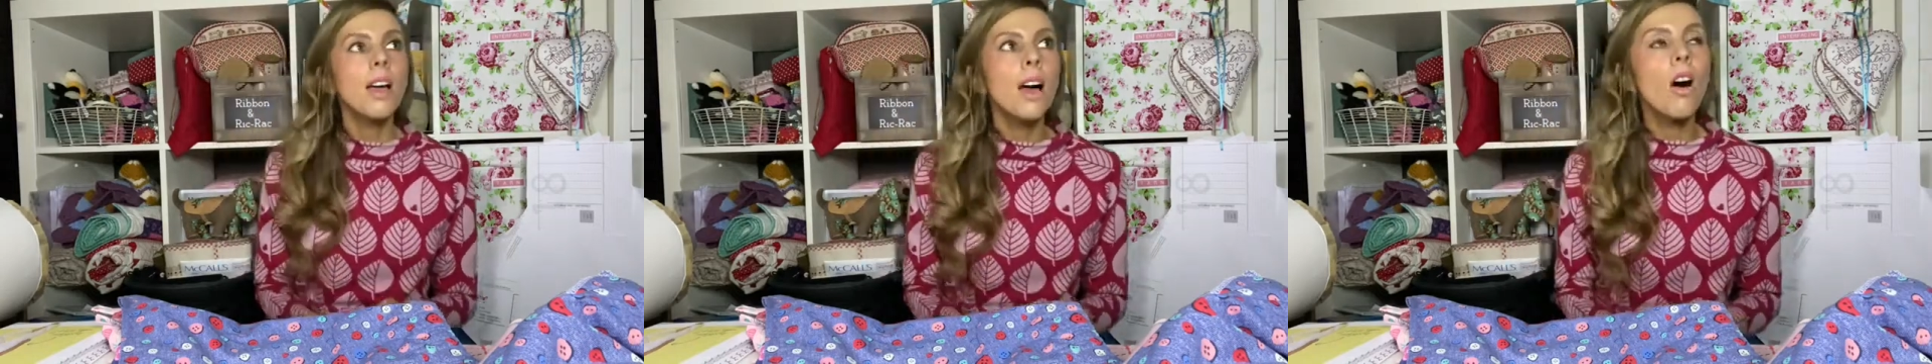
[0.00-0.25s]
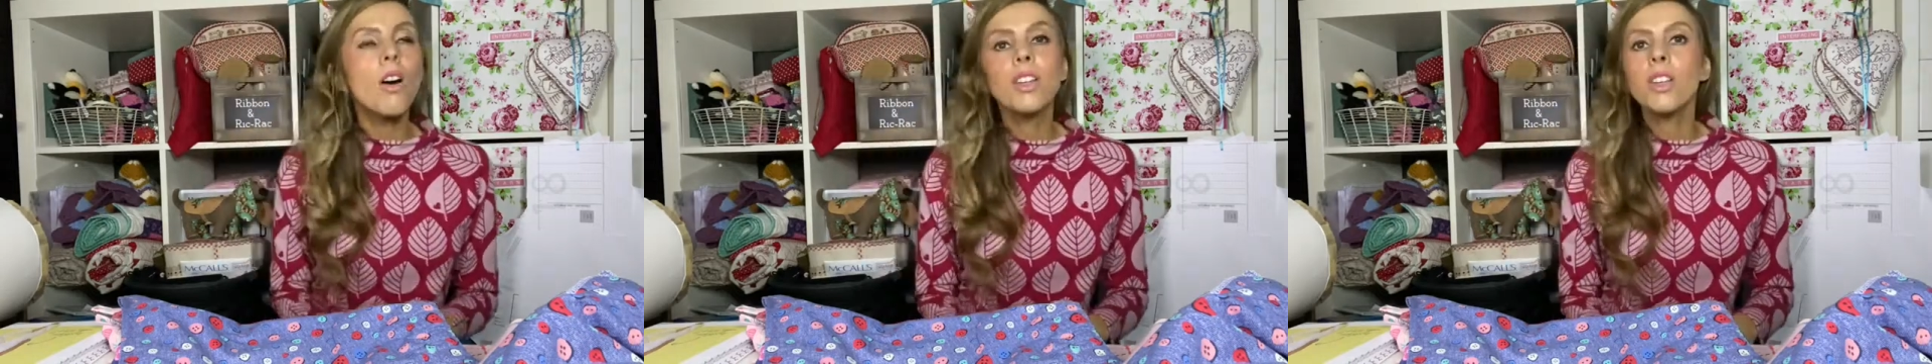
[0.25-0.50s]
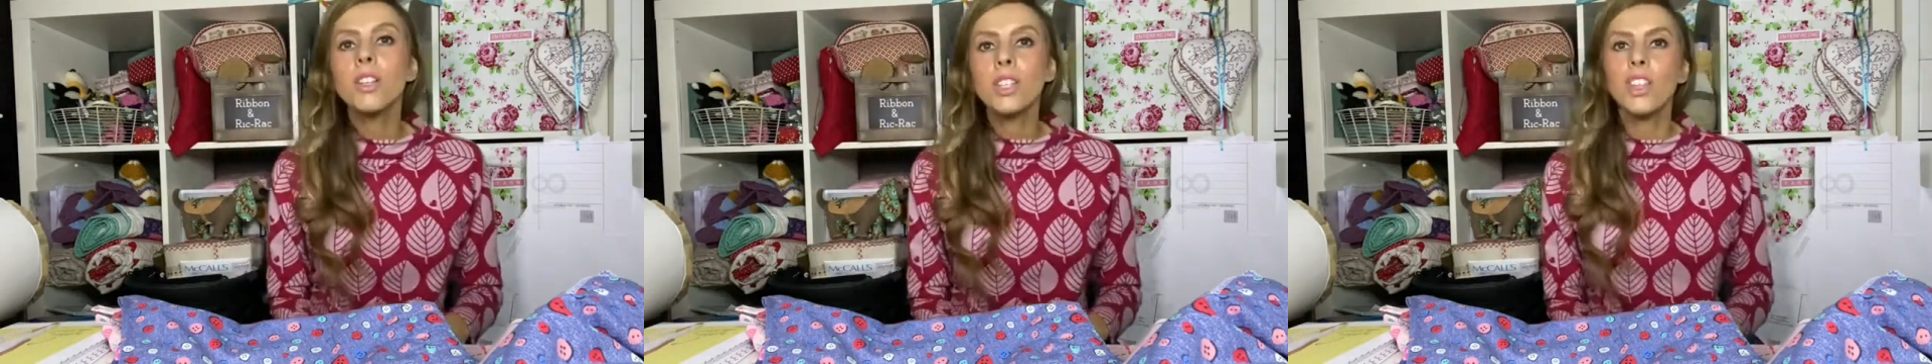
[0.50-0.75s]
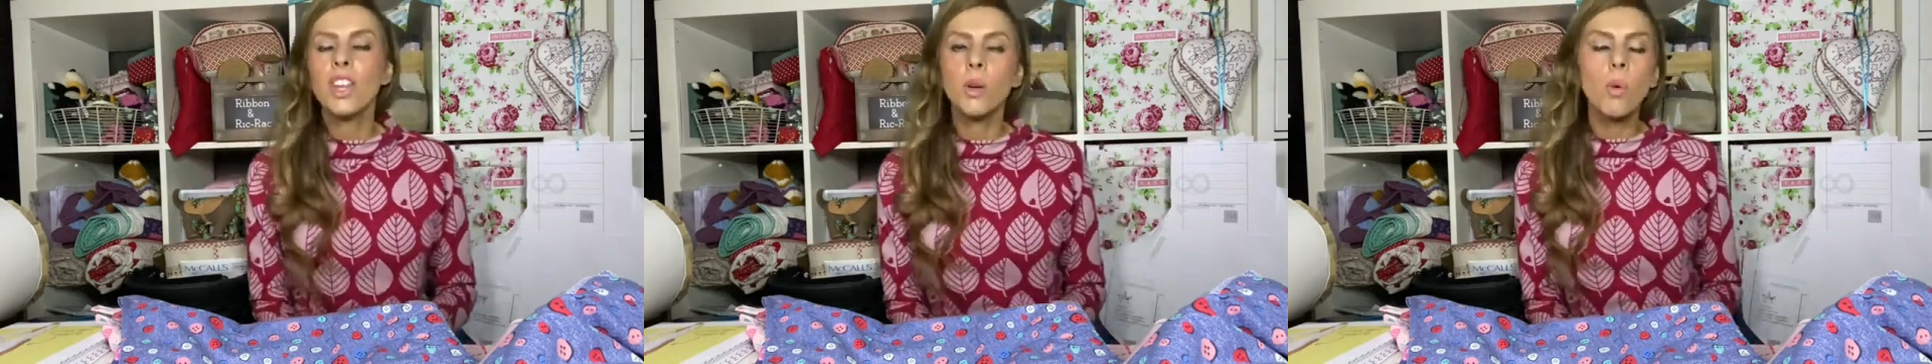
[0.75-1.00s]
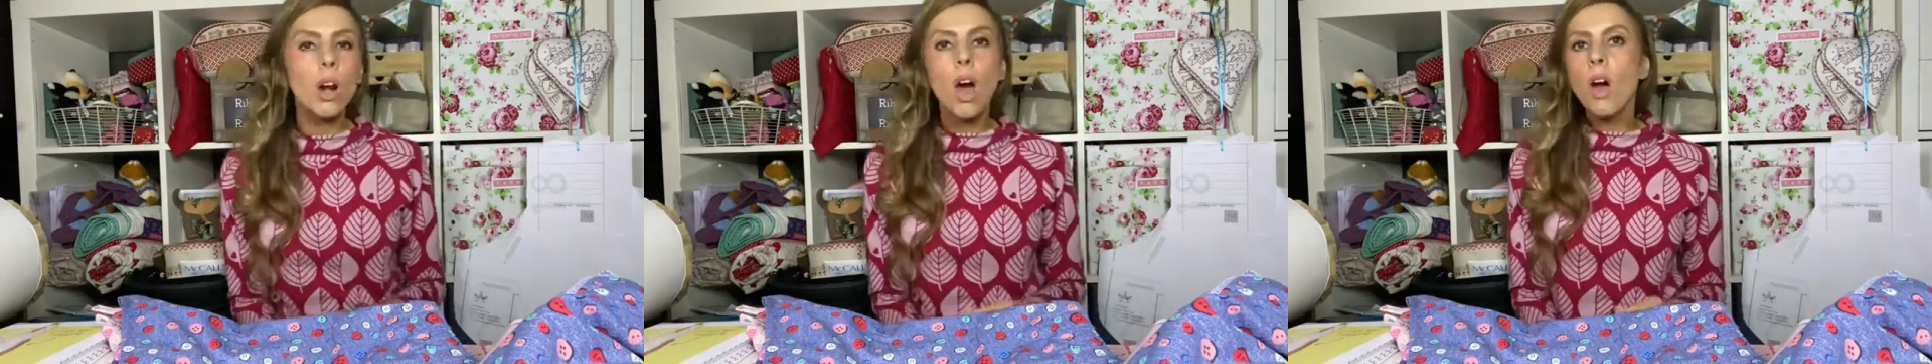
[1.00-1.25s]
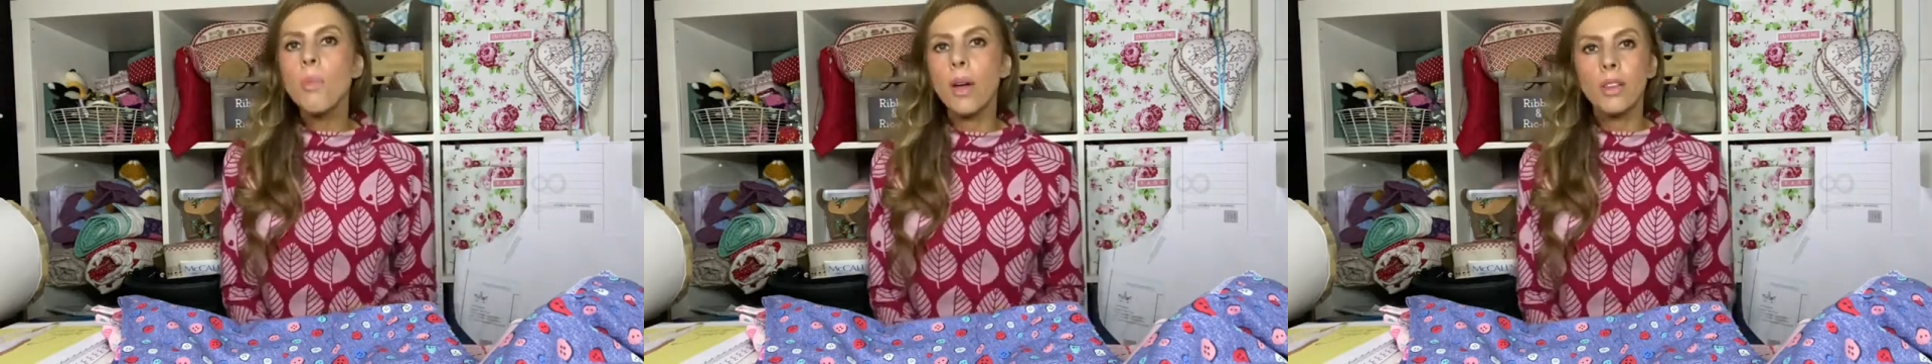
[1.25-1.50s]
I used to think, well,
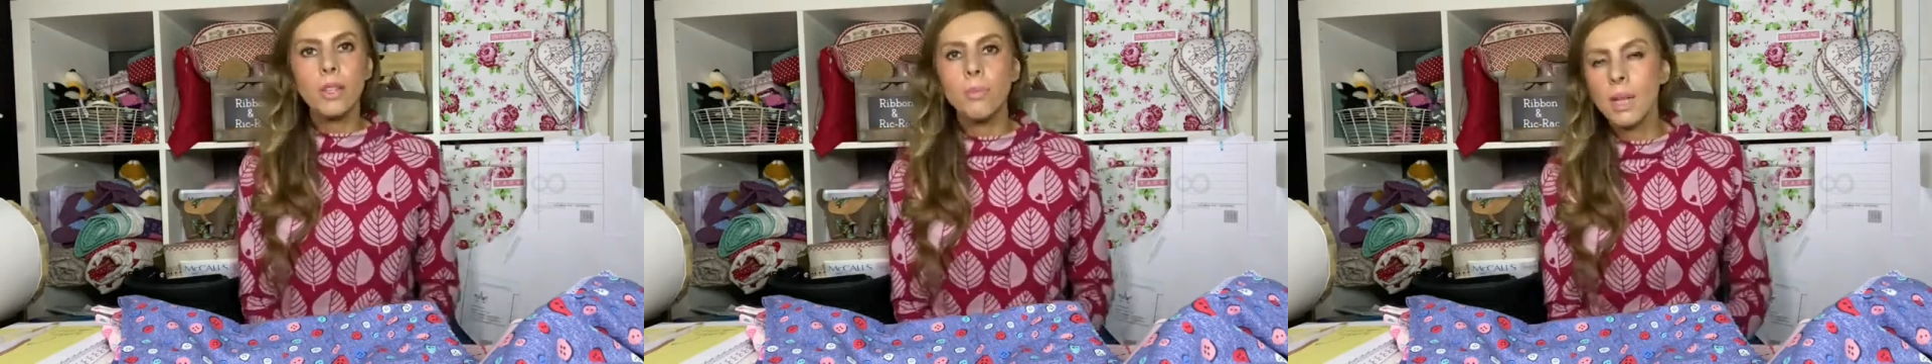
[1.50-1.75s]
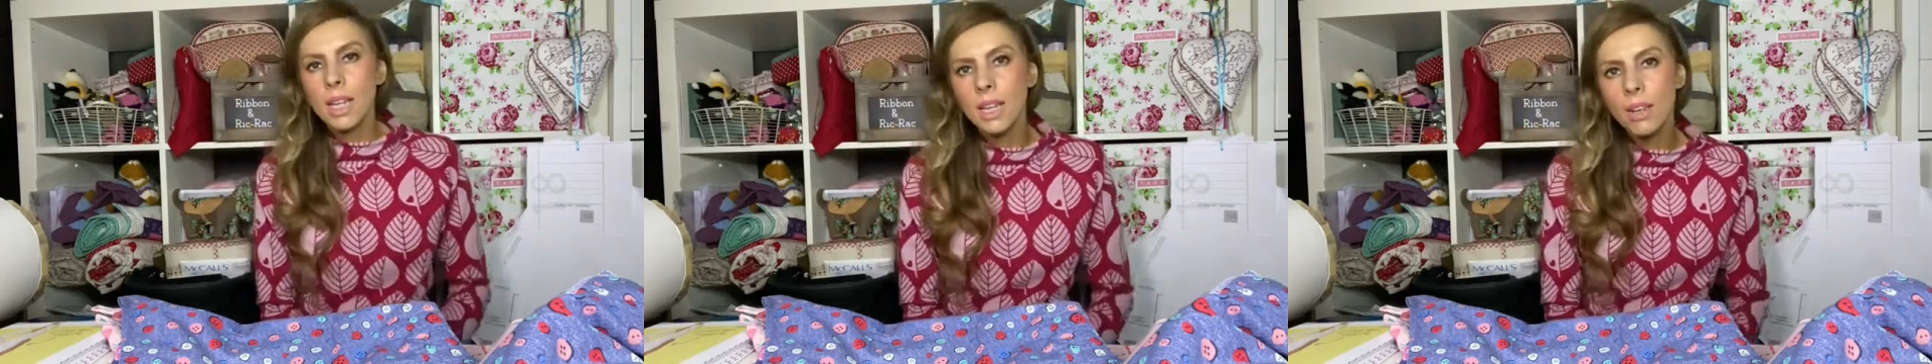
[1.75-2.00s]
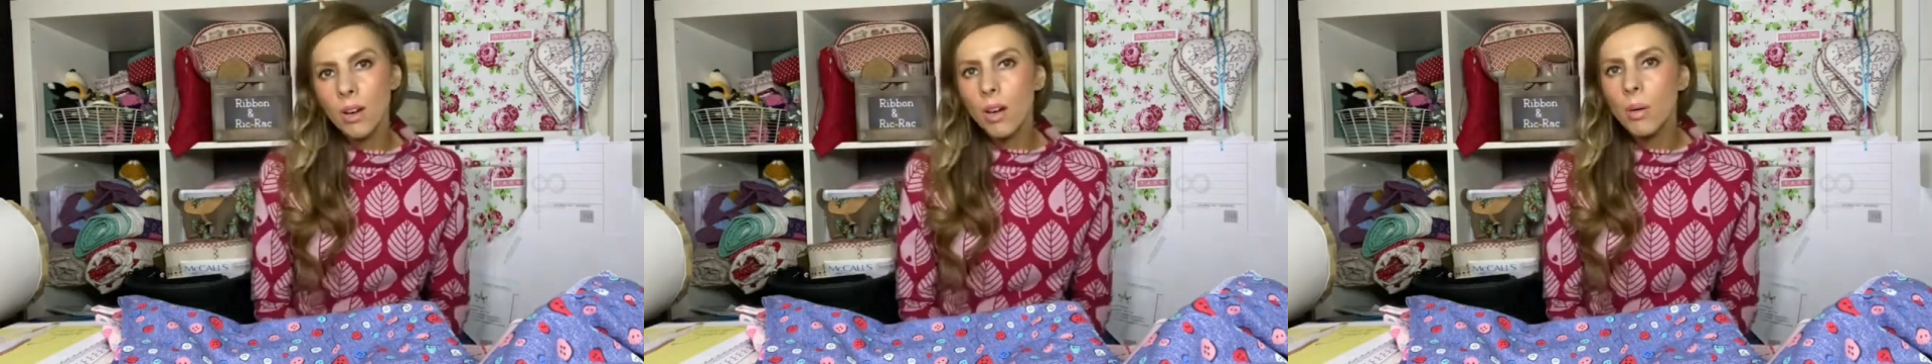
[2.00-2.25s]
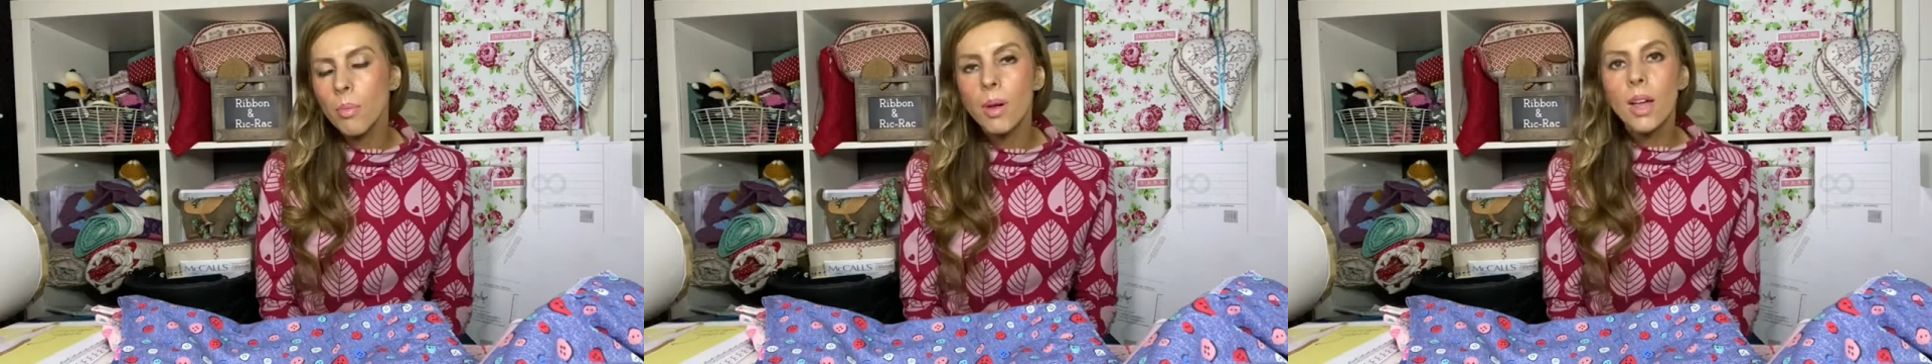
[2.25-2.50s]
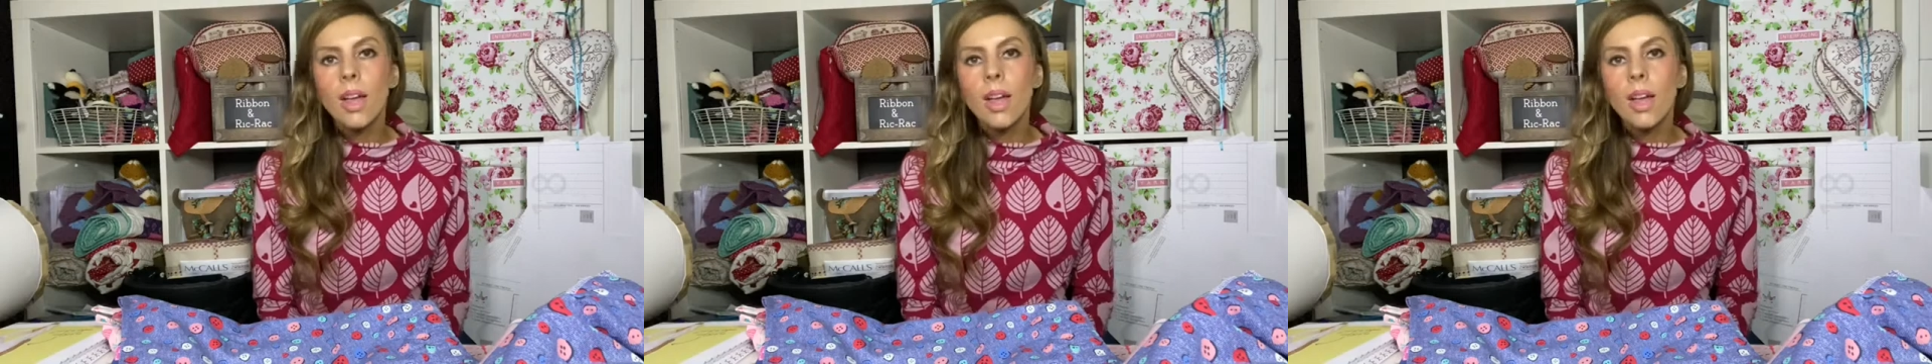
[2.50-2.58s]
I'm not a B cup.